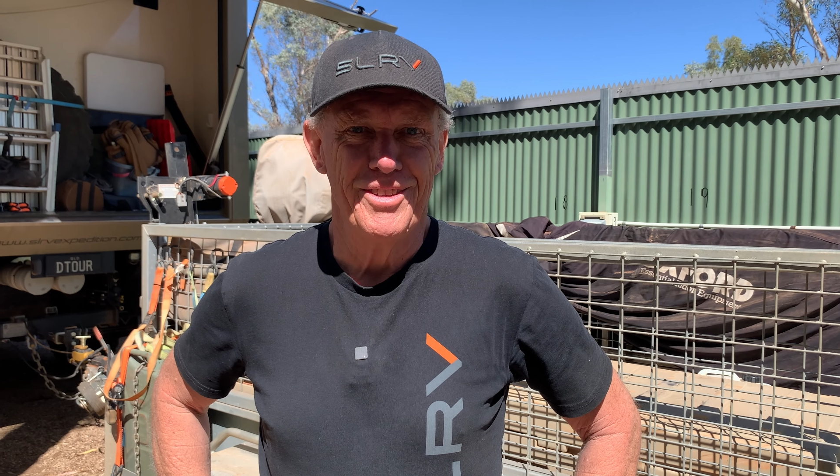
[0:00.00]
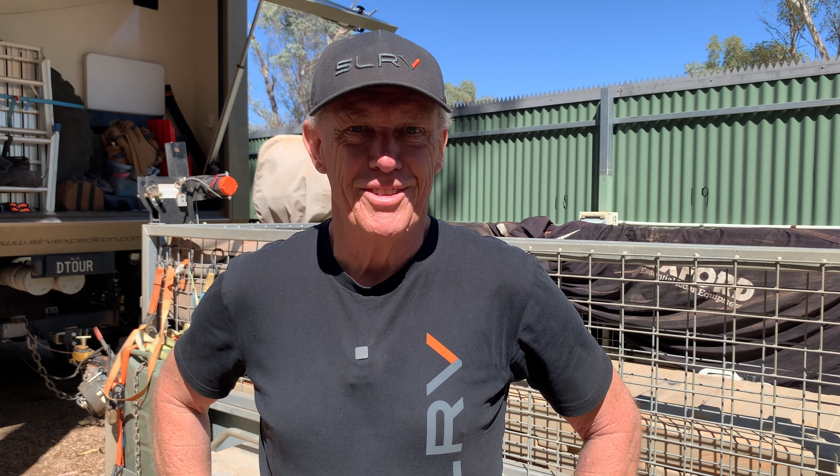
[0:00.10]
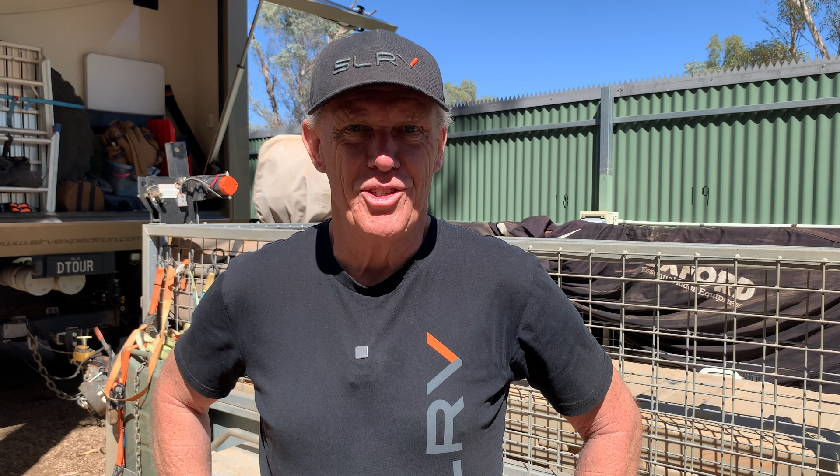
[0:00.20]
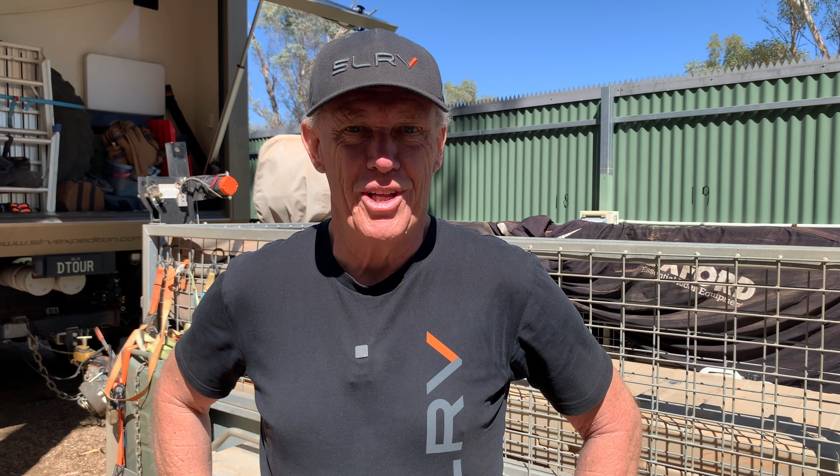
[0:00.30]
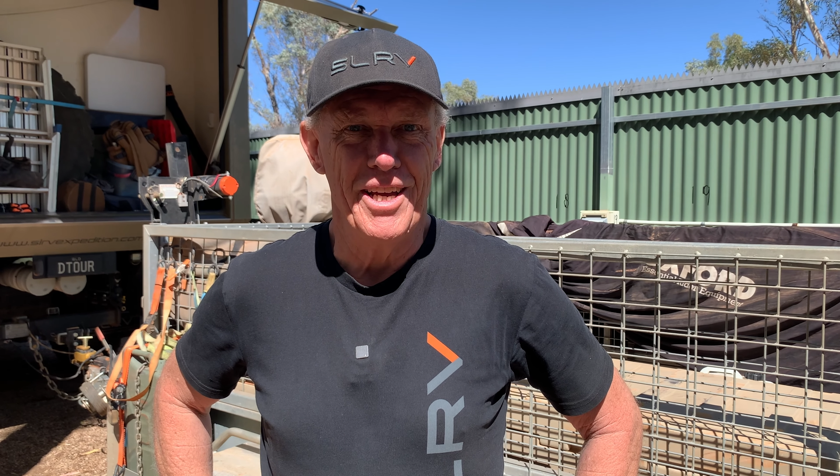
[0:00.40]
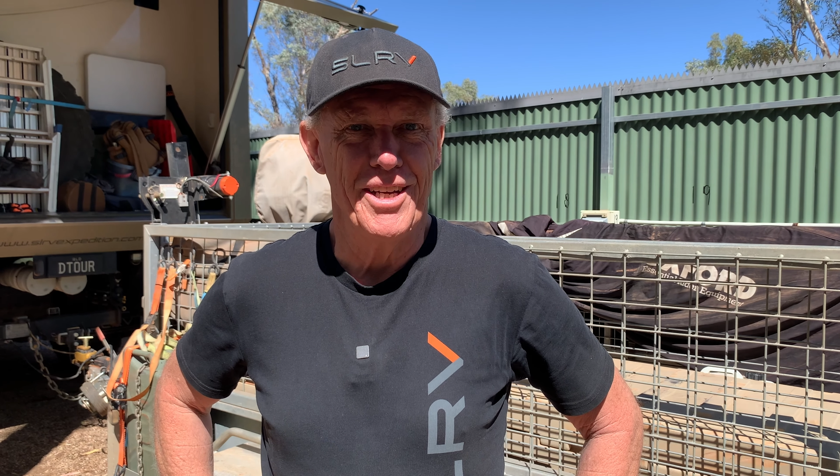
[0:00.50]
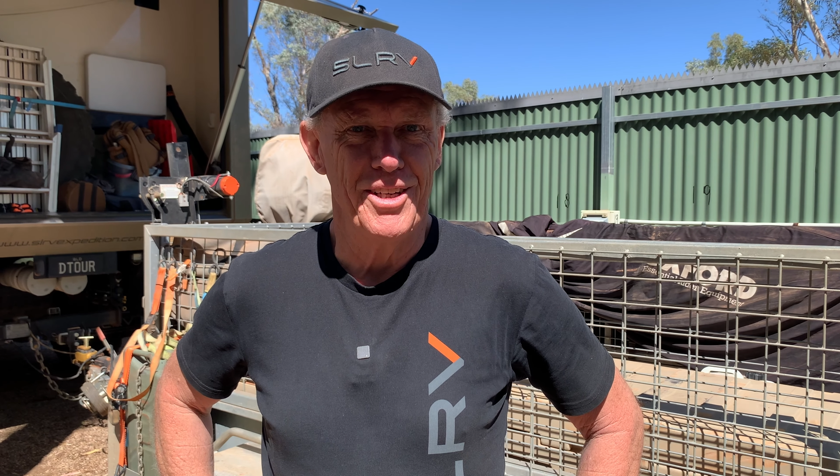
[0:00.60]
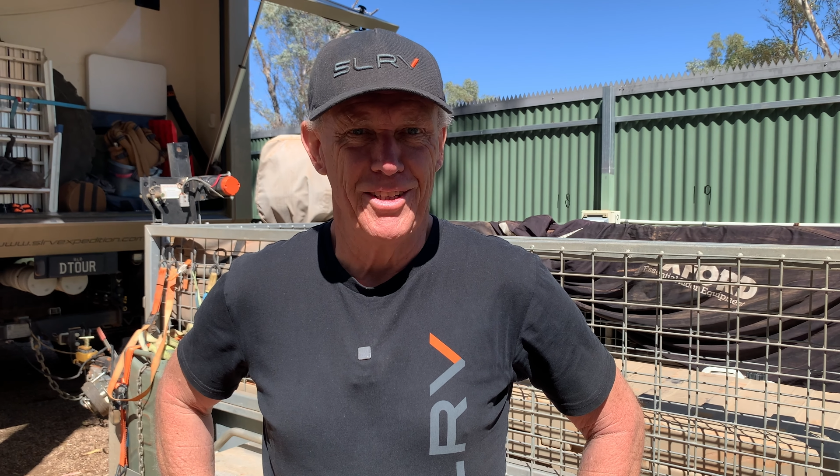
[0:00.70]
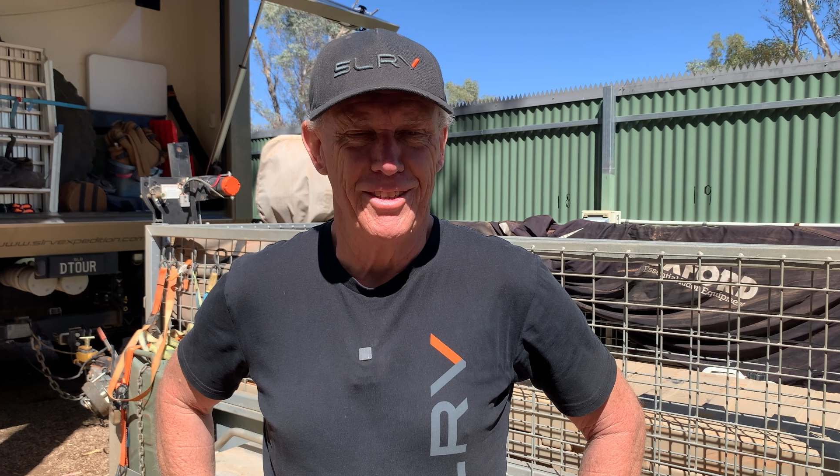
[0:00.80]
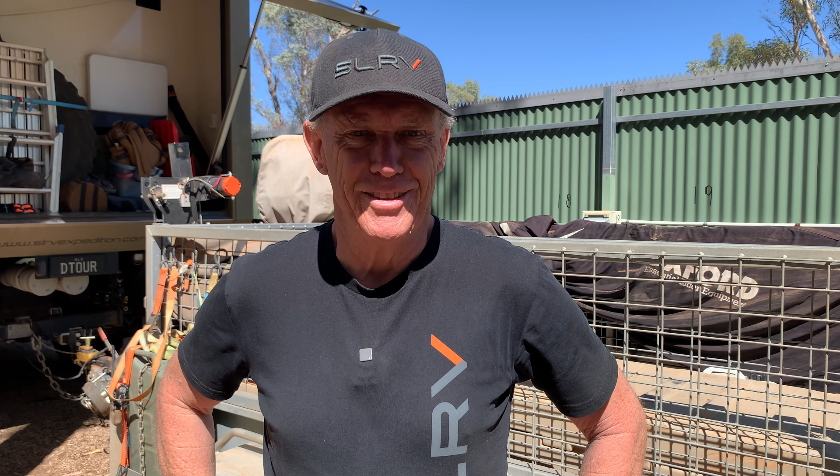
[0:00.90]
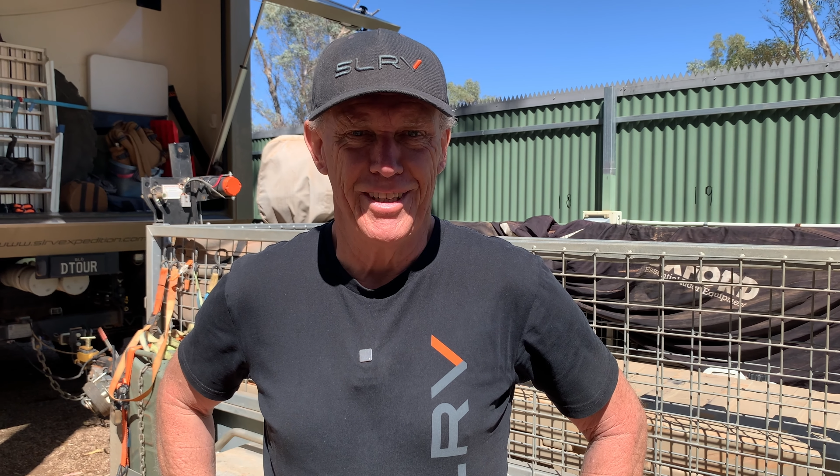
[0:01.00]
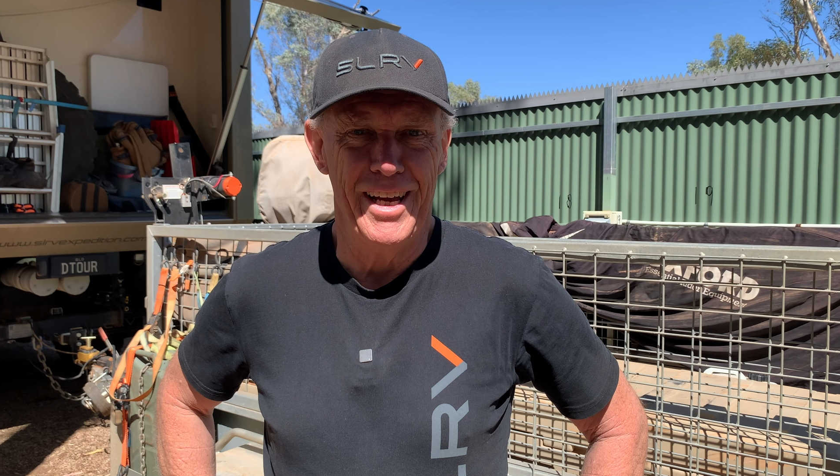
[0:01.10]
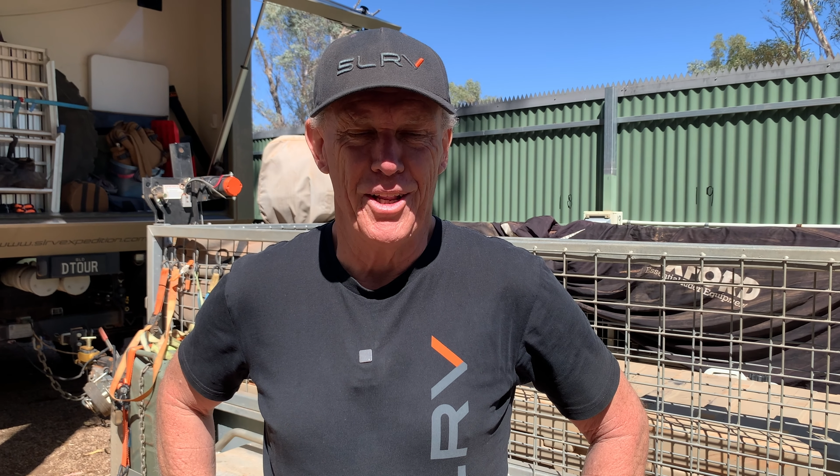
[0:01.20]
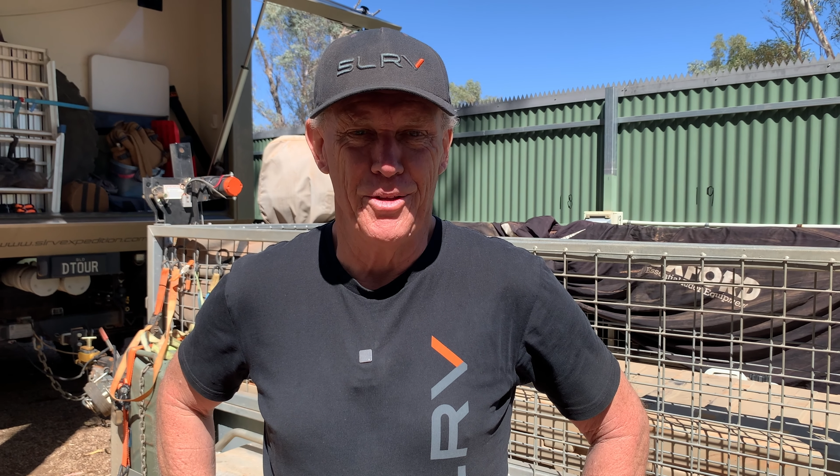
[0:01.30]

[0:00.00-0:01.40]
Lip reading: staying out of the